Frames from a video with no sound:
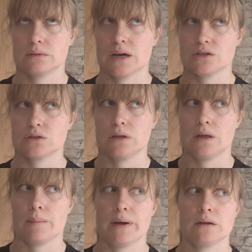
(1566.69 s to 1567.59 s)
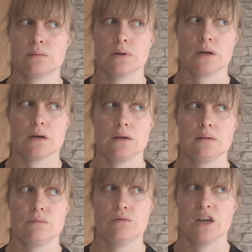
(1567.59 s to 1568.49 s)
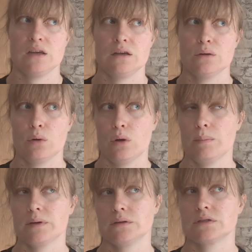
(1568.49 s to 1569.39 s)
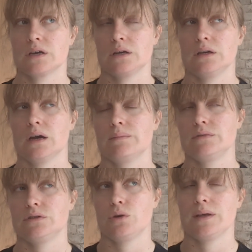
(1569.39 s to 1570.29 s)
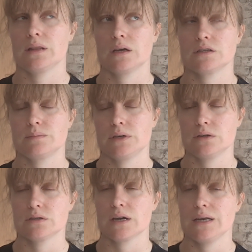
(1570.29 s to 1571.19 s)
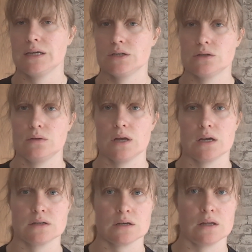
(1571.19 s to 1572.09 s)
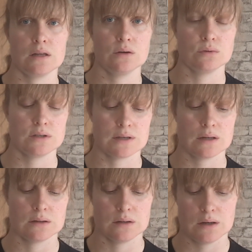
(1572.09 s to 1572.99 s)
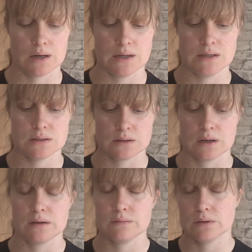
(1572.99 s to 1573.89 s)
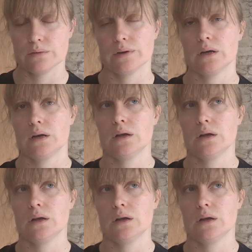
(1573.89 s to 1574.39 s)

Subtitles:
actually that bad when I ring up and say I'm doing this because I need to do this, and they understand that I need to like recover,